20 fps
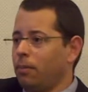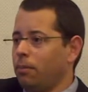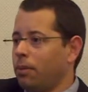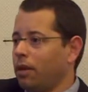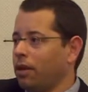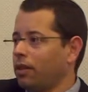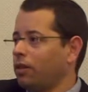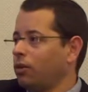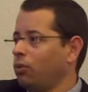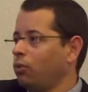
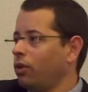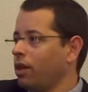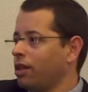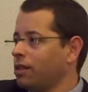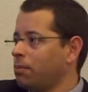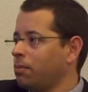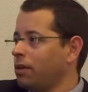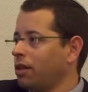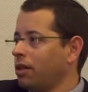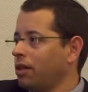But we
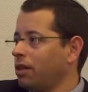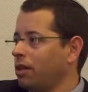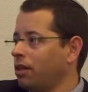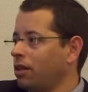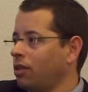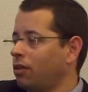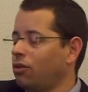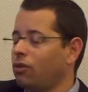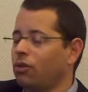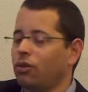are speaking
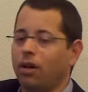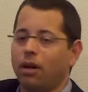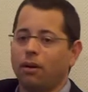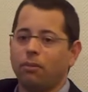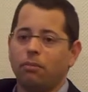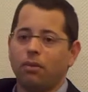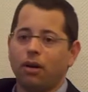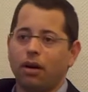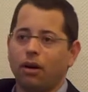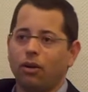here
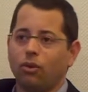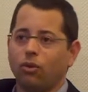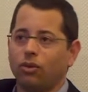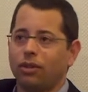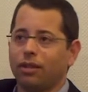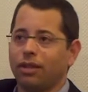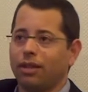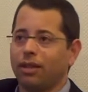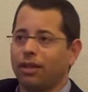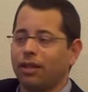
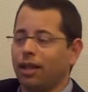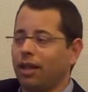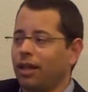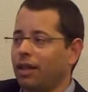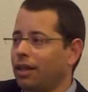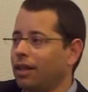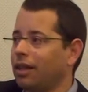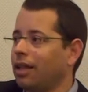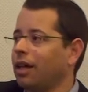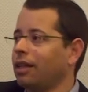about
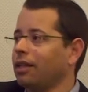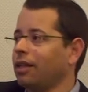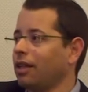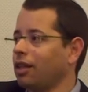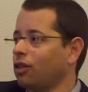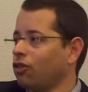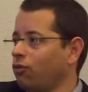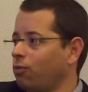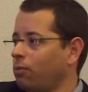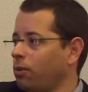a lot
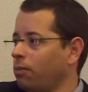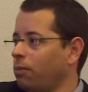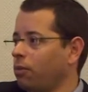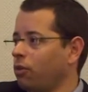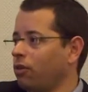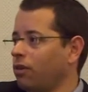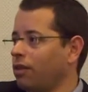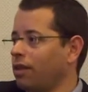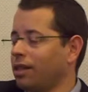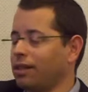of
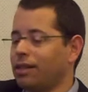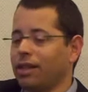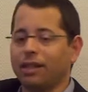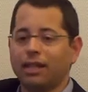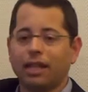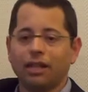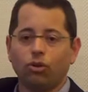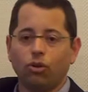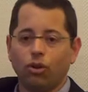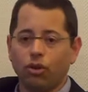people that
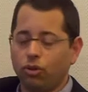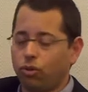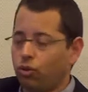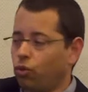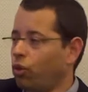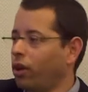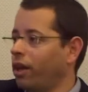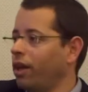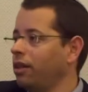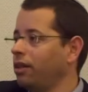are not going
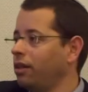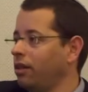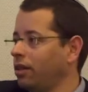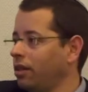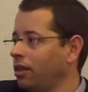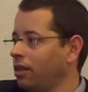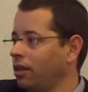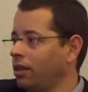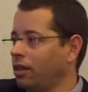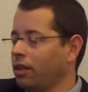to
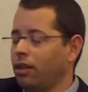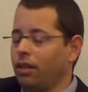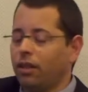any